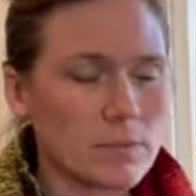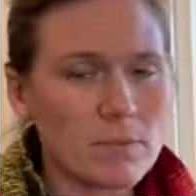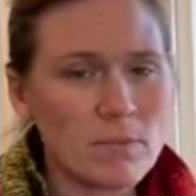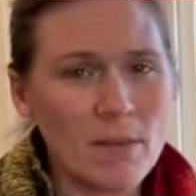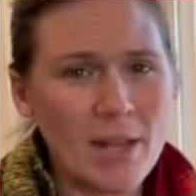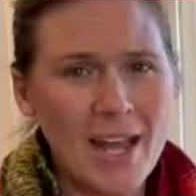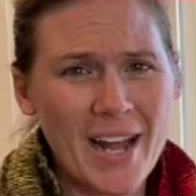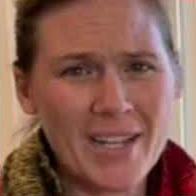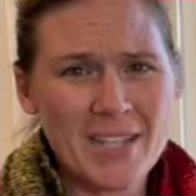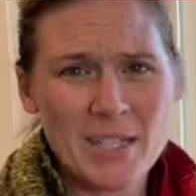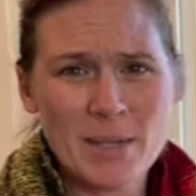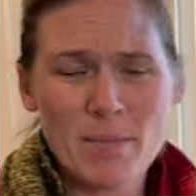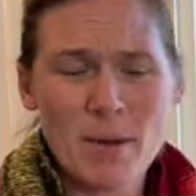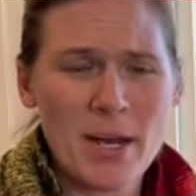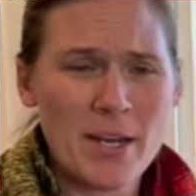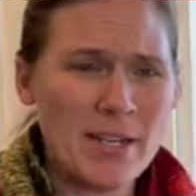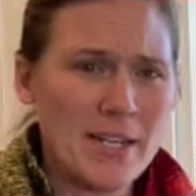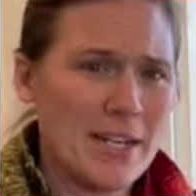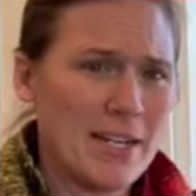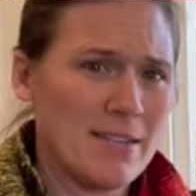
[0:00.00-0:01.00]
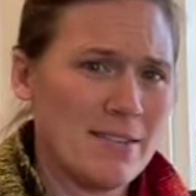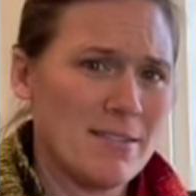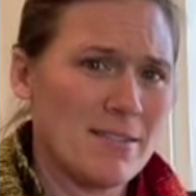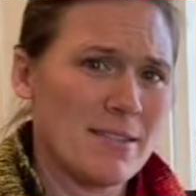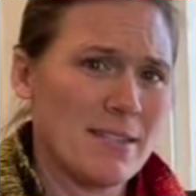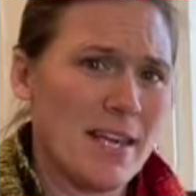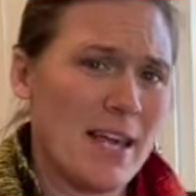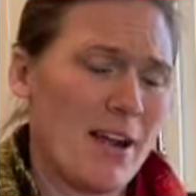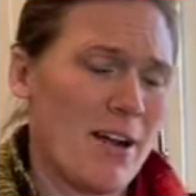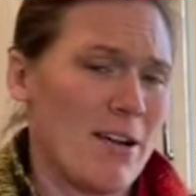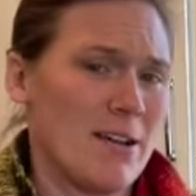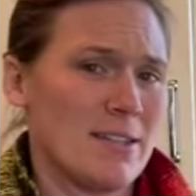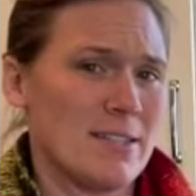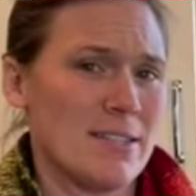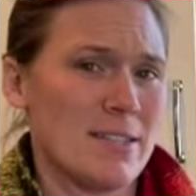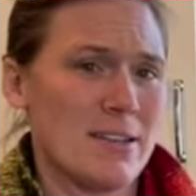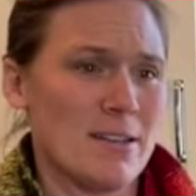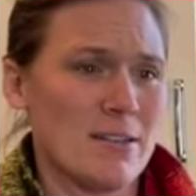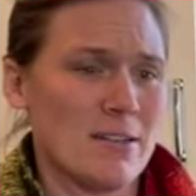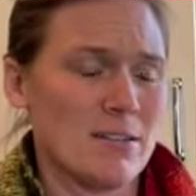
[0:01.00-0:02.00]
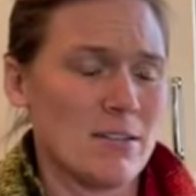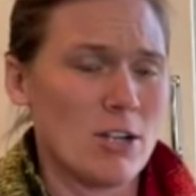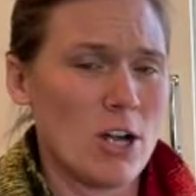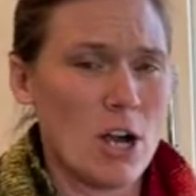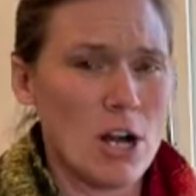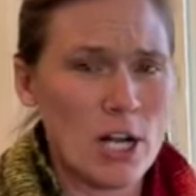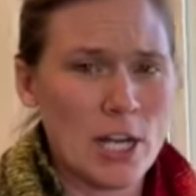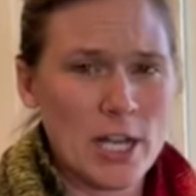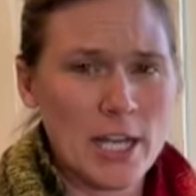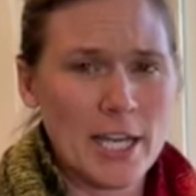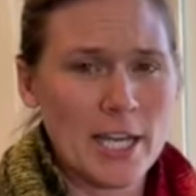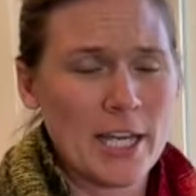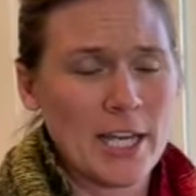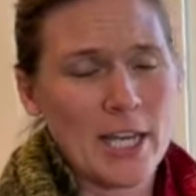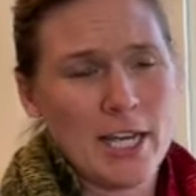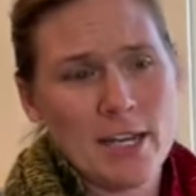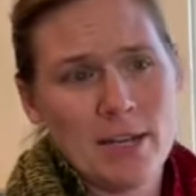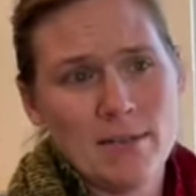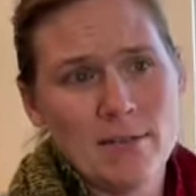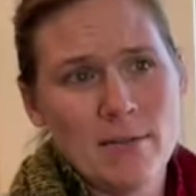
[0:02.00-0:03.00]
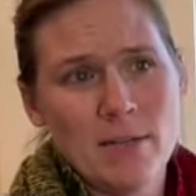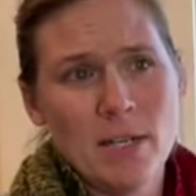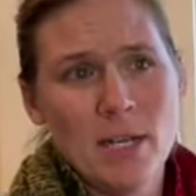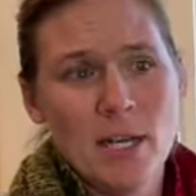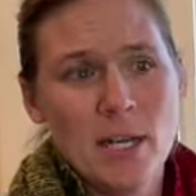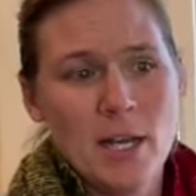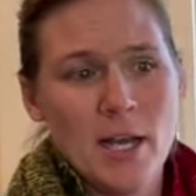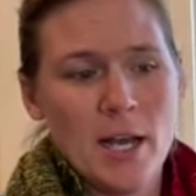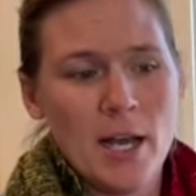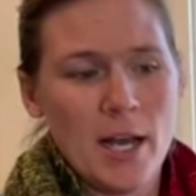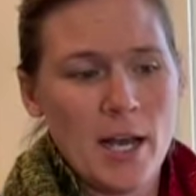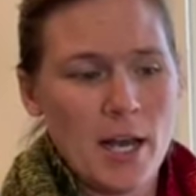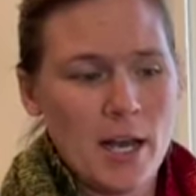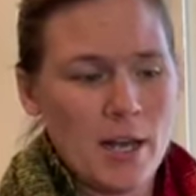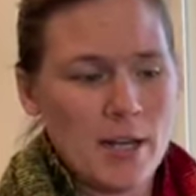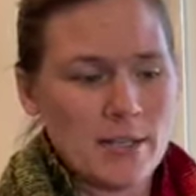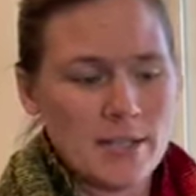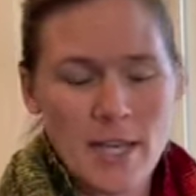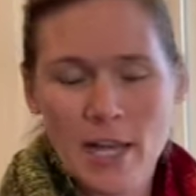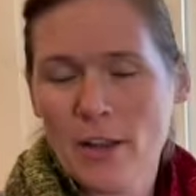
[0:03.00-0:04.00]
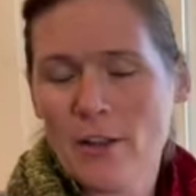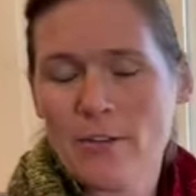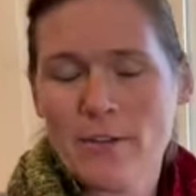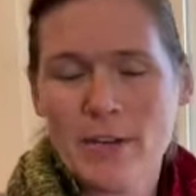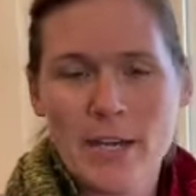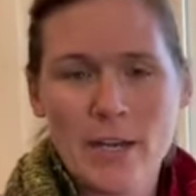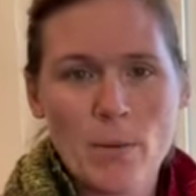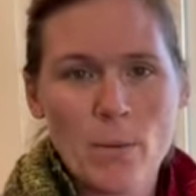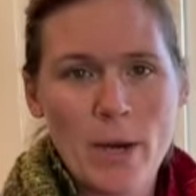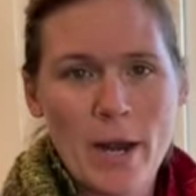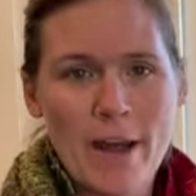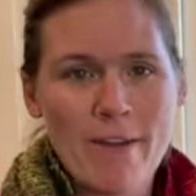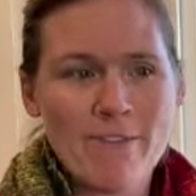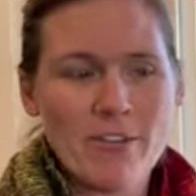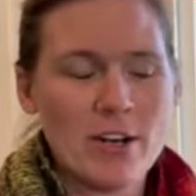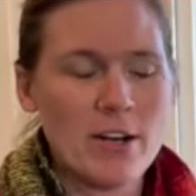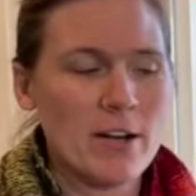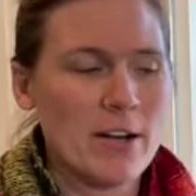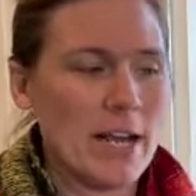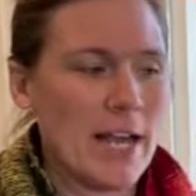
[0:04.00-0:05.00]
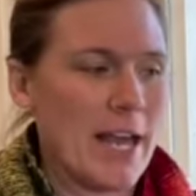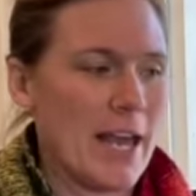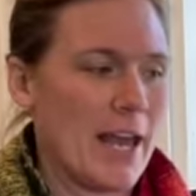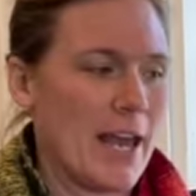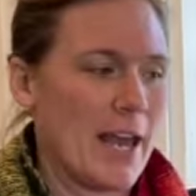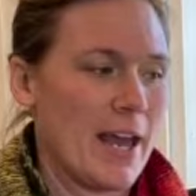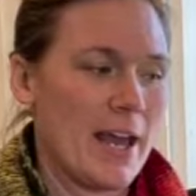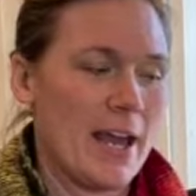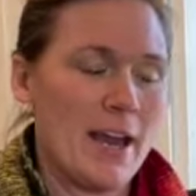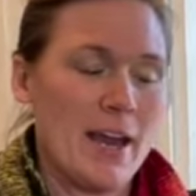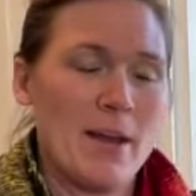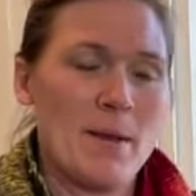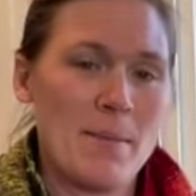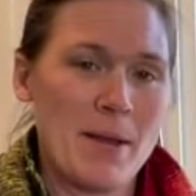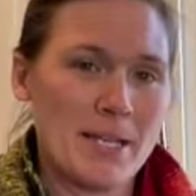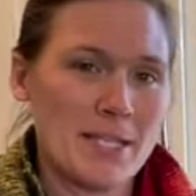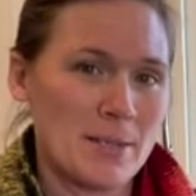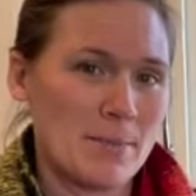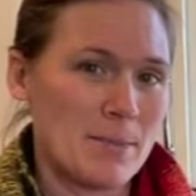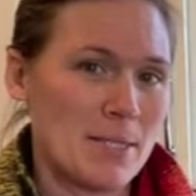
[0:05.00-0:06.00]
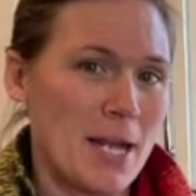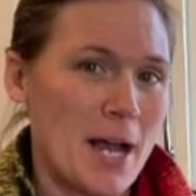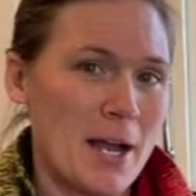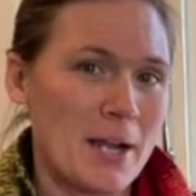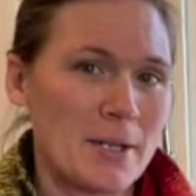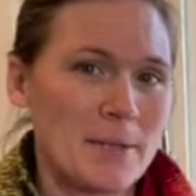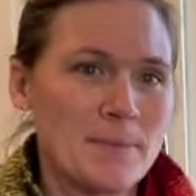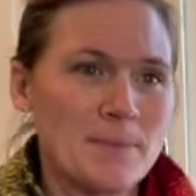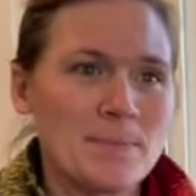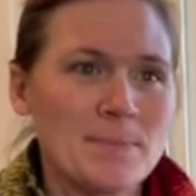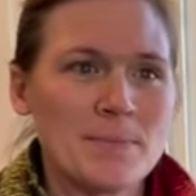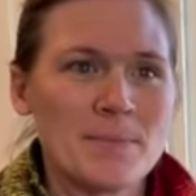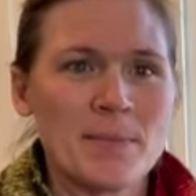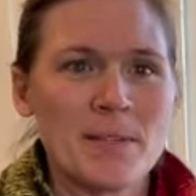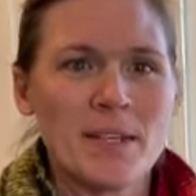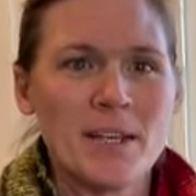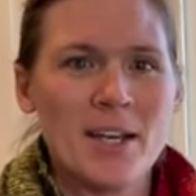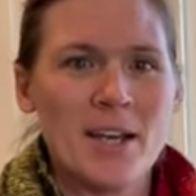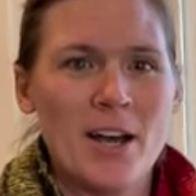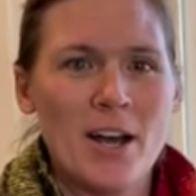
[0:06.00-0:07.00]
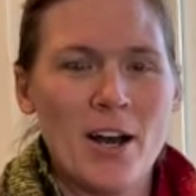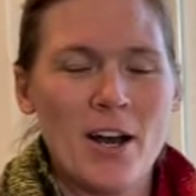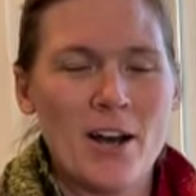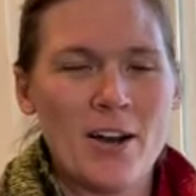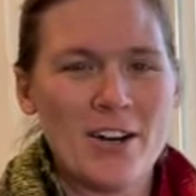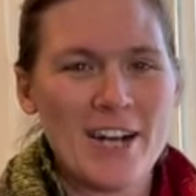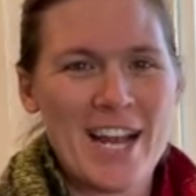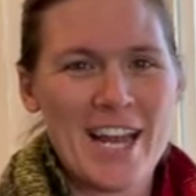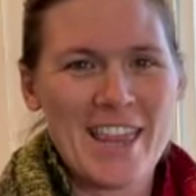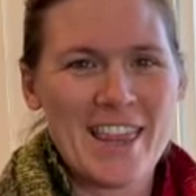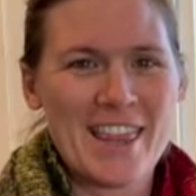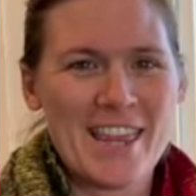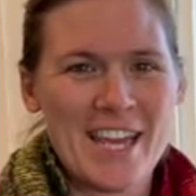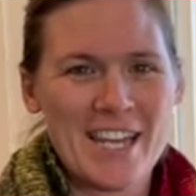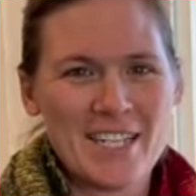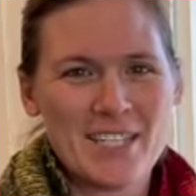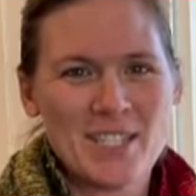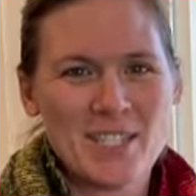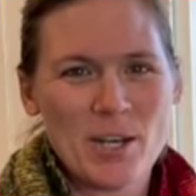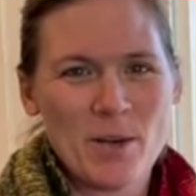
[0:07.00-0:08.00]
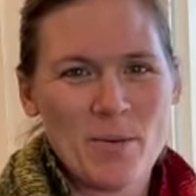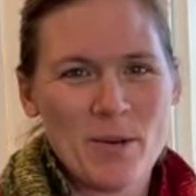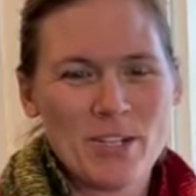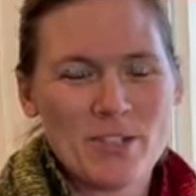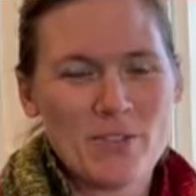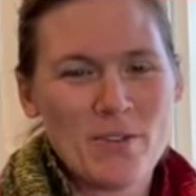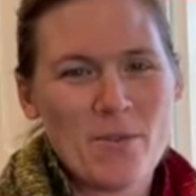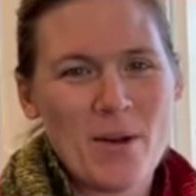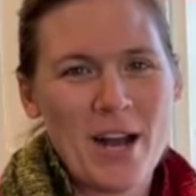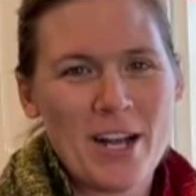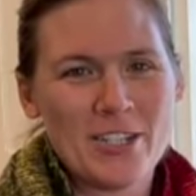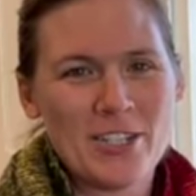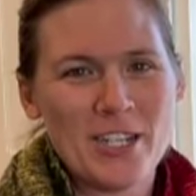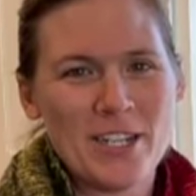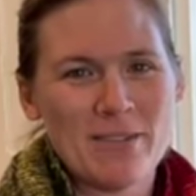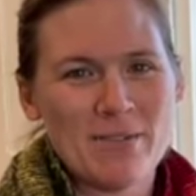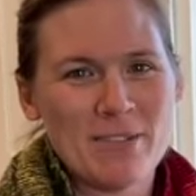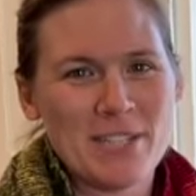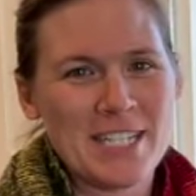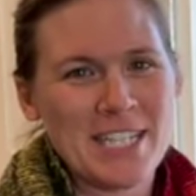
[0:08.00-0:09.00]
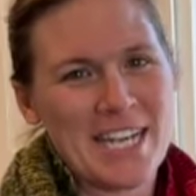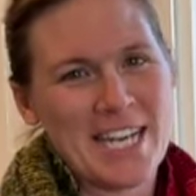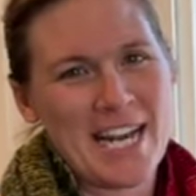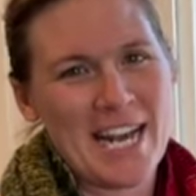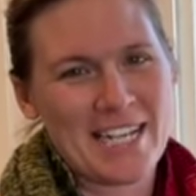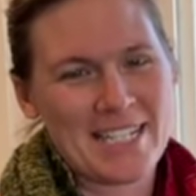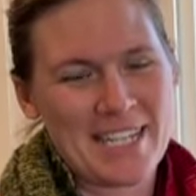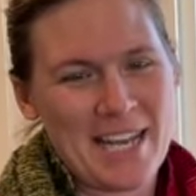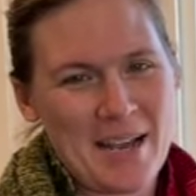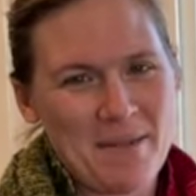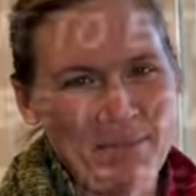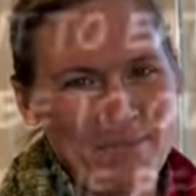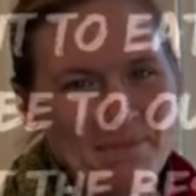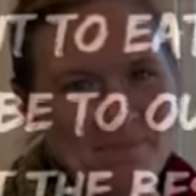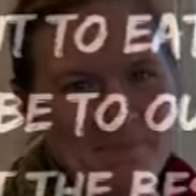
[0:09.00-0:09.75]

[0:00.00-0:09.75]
add some onions, carrots, and garlic, and celery or whatever, and make some stock. All right, thanks so much for watching. We'll see you next time.